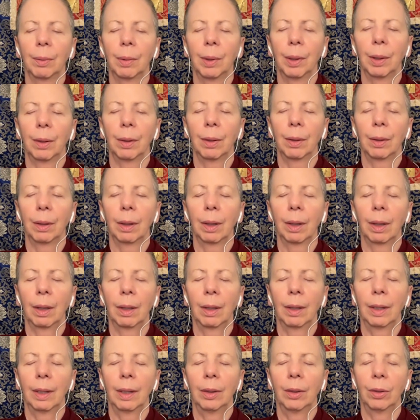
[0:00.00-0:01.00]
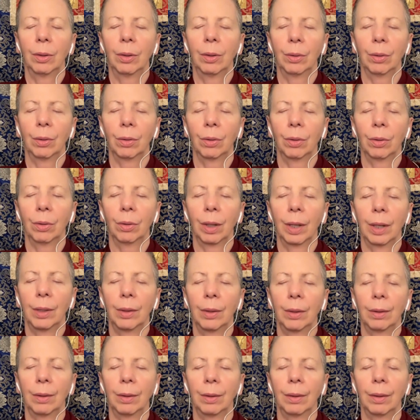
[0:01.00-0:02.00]
with, and then your
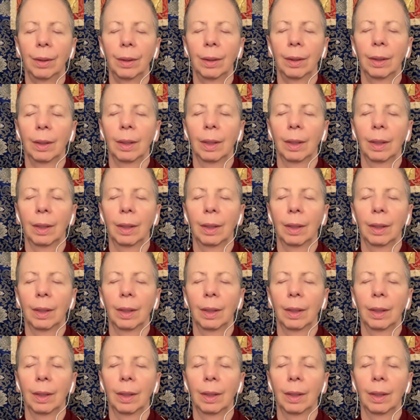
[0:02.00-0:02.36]
strangers.